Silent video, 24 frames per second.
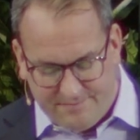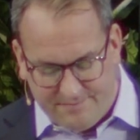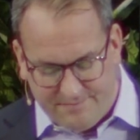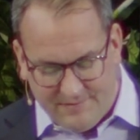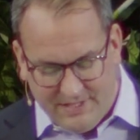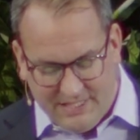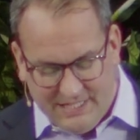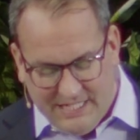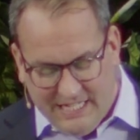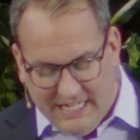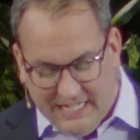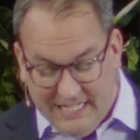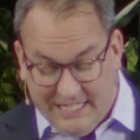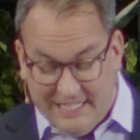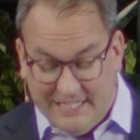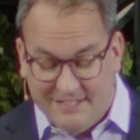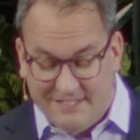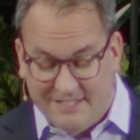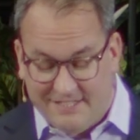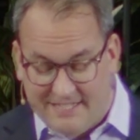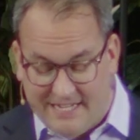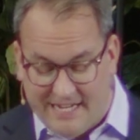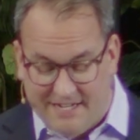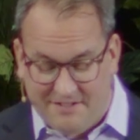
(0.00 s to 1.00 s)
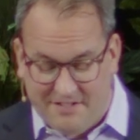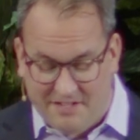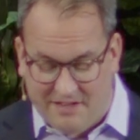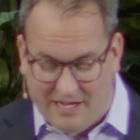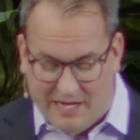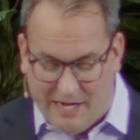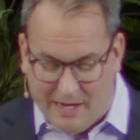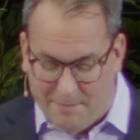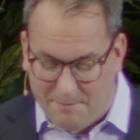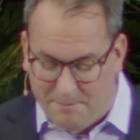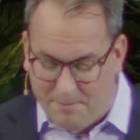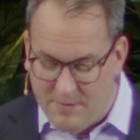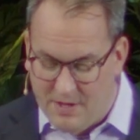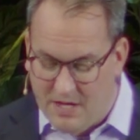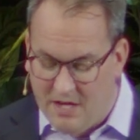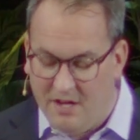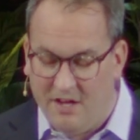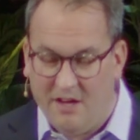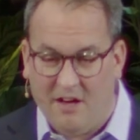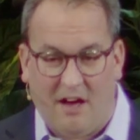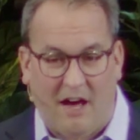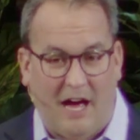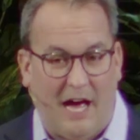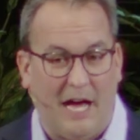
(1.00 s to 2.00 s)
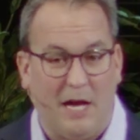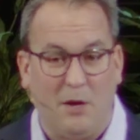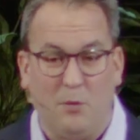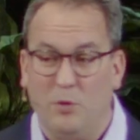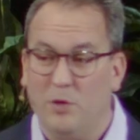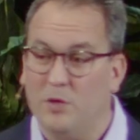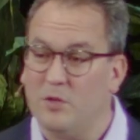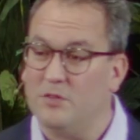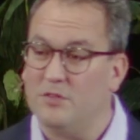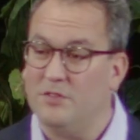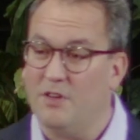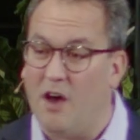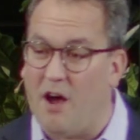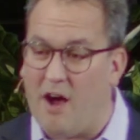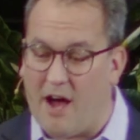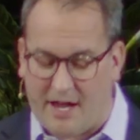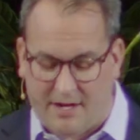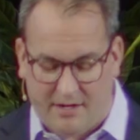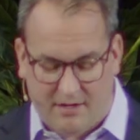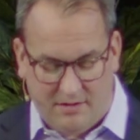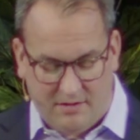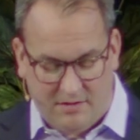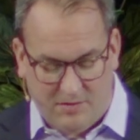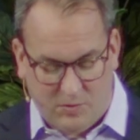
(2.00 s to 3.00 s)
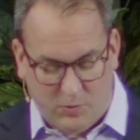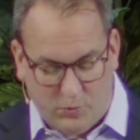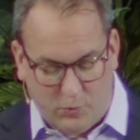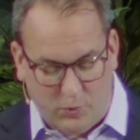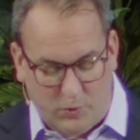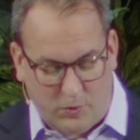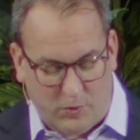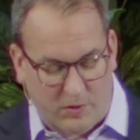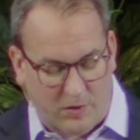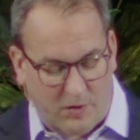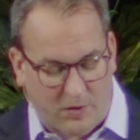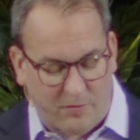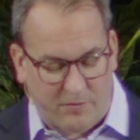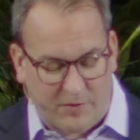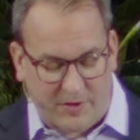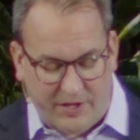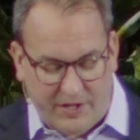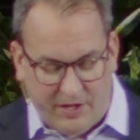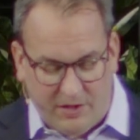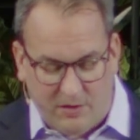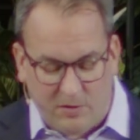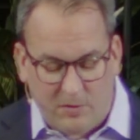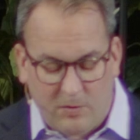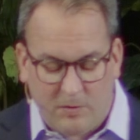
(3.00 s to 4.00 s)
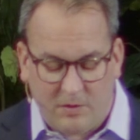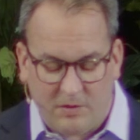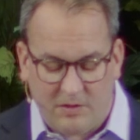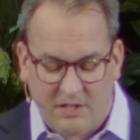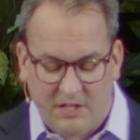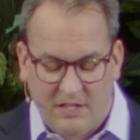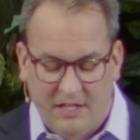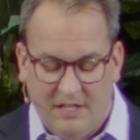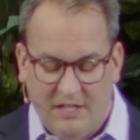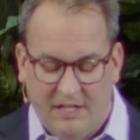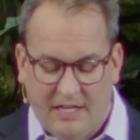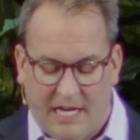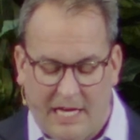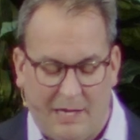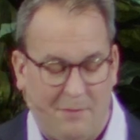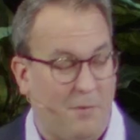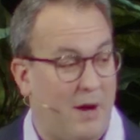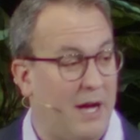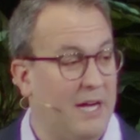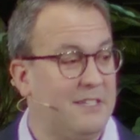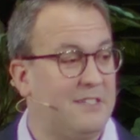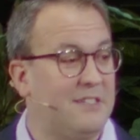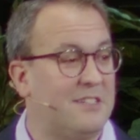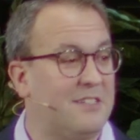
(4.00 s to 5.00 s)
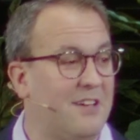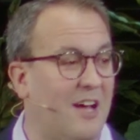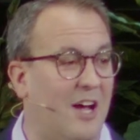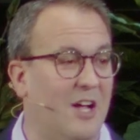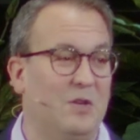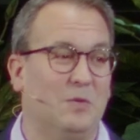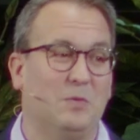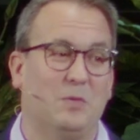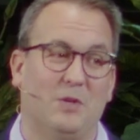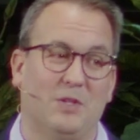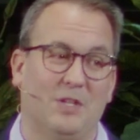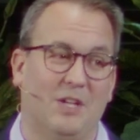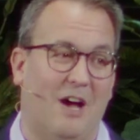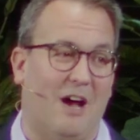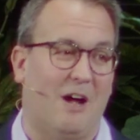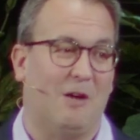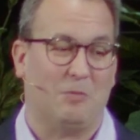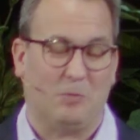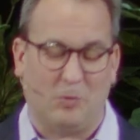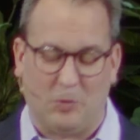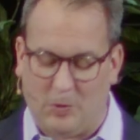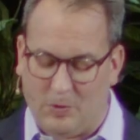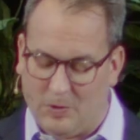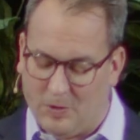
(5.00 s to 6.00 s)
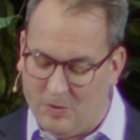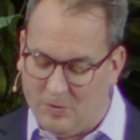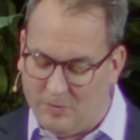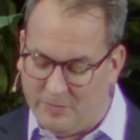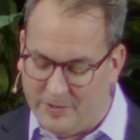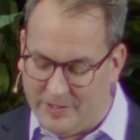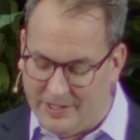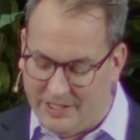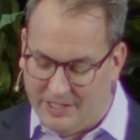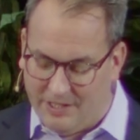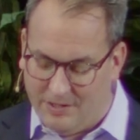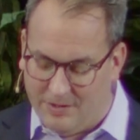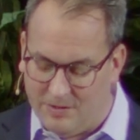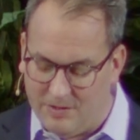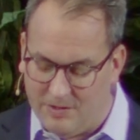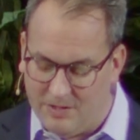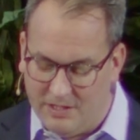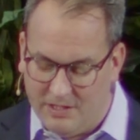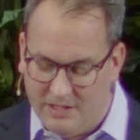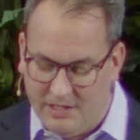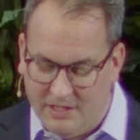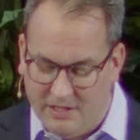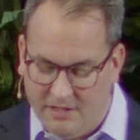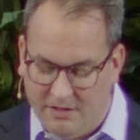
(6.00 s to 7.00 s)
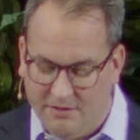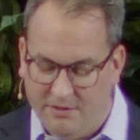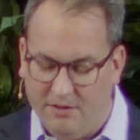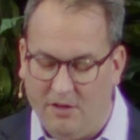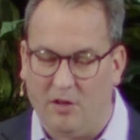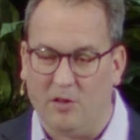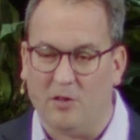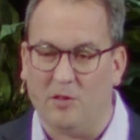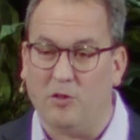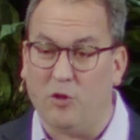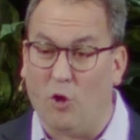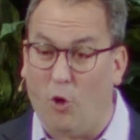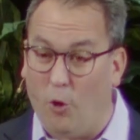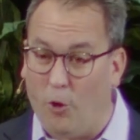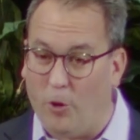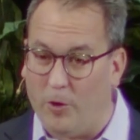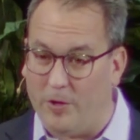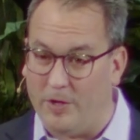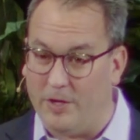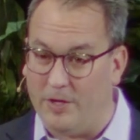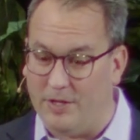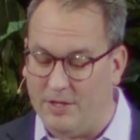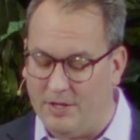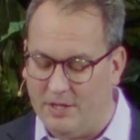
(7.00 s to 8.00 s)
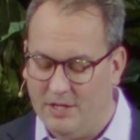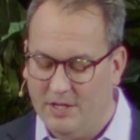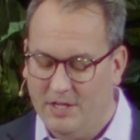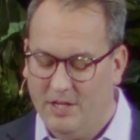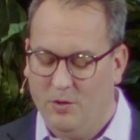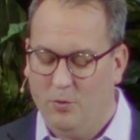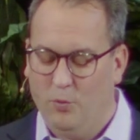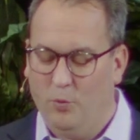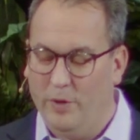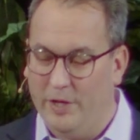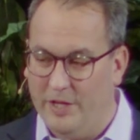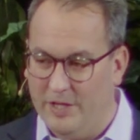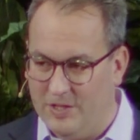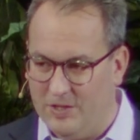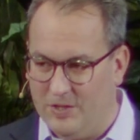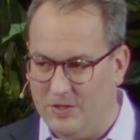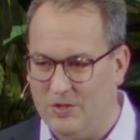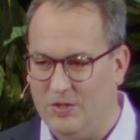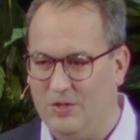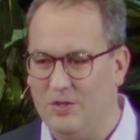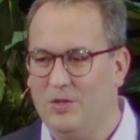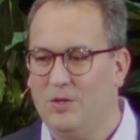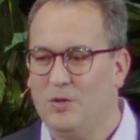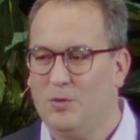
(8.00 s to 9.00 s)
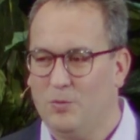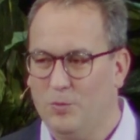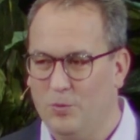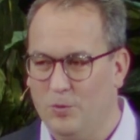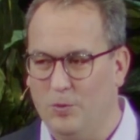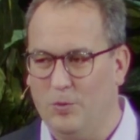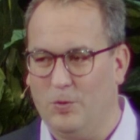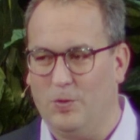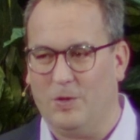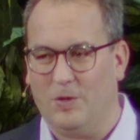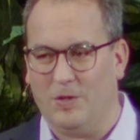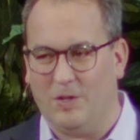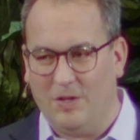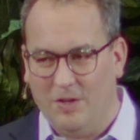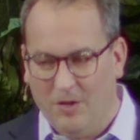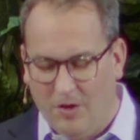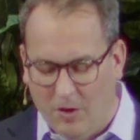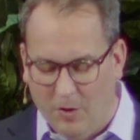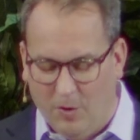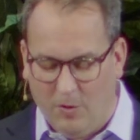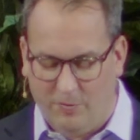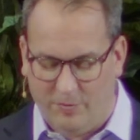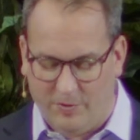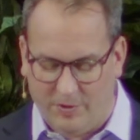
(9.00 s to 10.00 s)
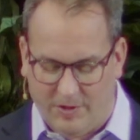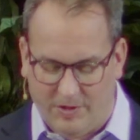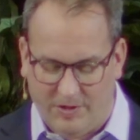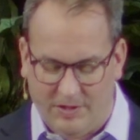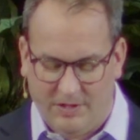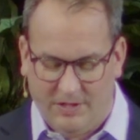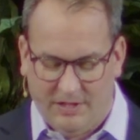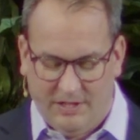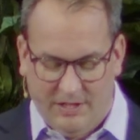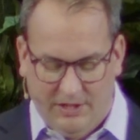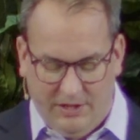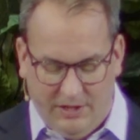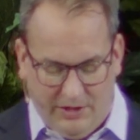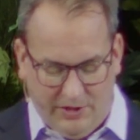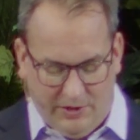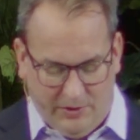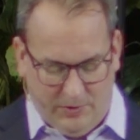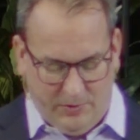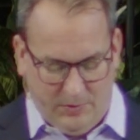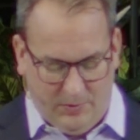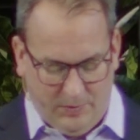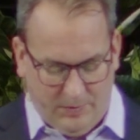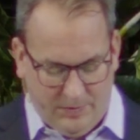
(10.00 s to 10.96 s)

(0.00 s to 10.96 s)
And Gideon said to them, 'I will not rule over you, and my son will not rule over you. The Lord will rule over you.'"